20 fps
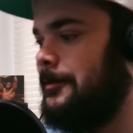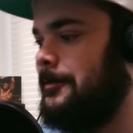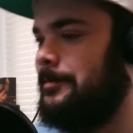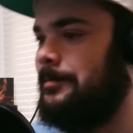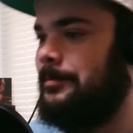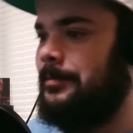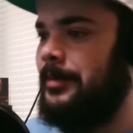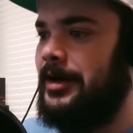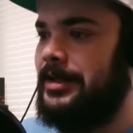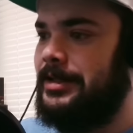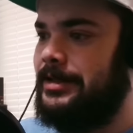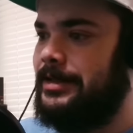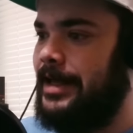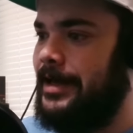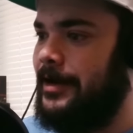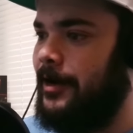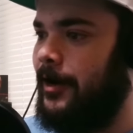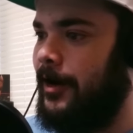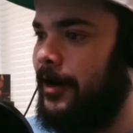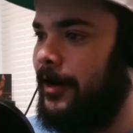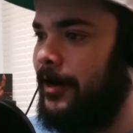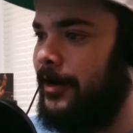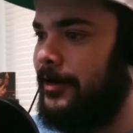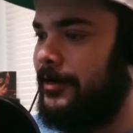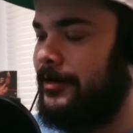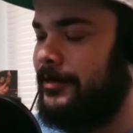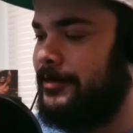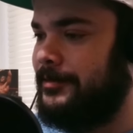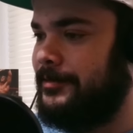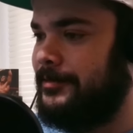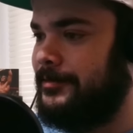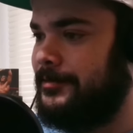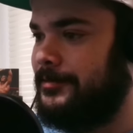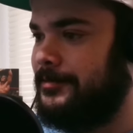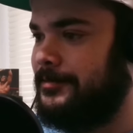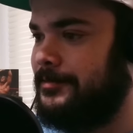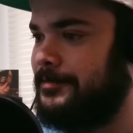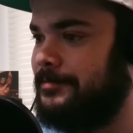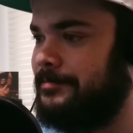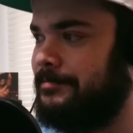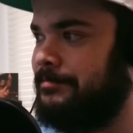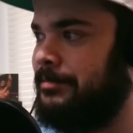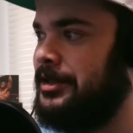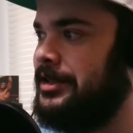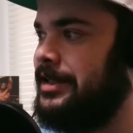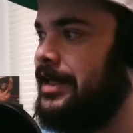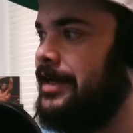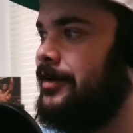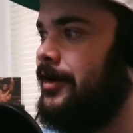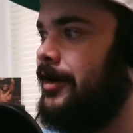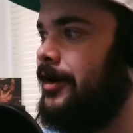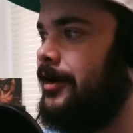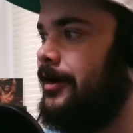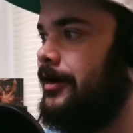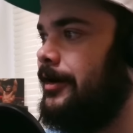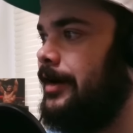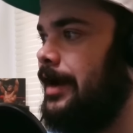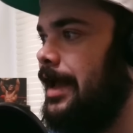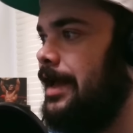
But they are. But they are.